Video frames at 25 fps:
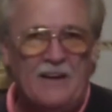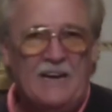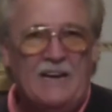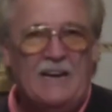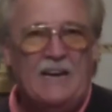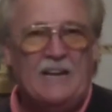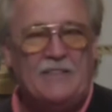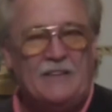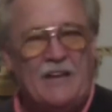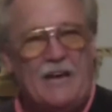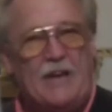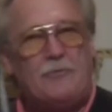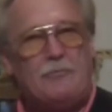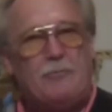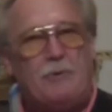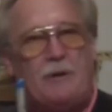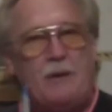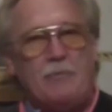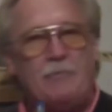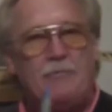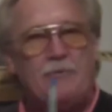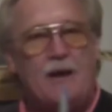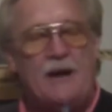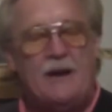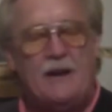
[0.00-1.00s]
And that's
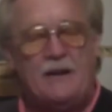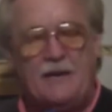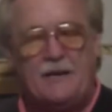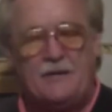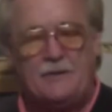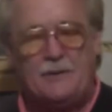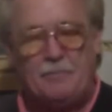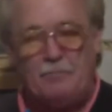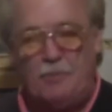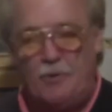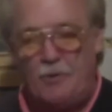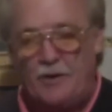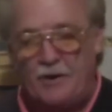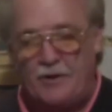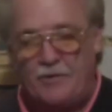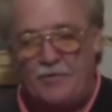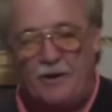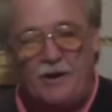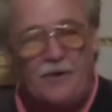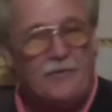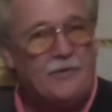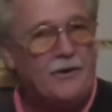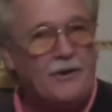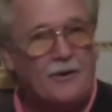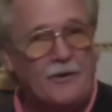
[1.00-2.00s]
what I'm trying to get the point
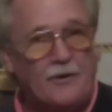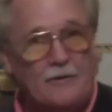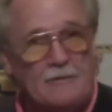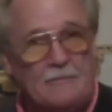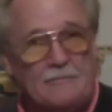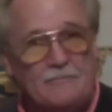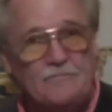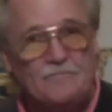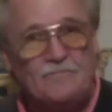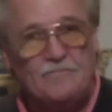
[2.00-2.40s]
across here.